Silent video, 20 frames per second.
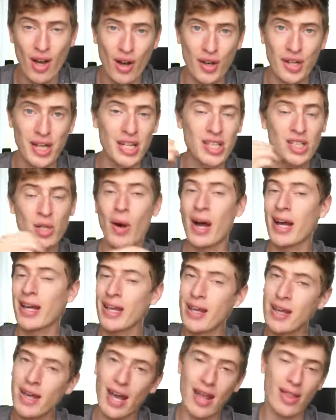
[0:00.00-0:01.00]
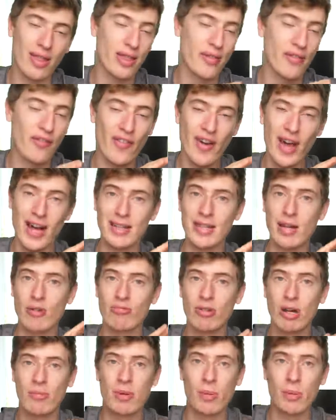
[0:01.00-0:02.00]
Okay, so I get the fact that
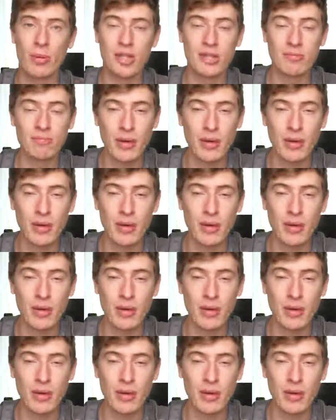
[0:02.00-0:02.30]
Redbubble is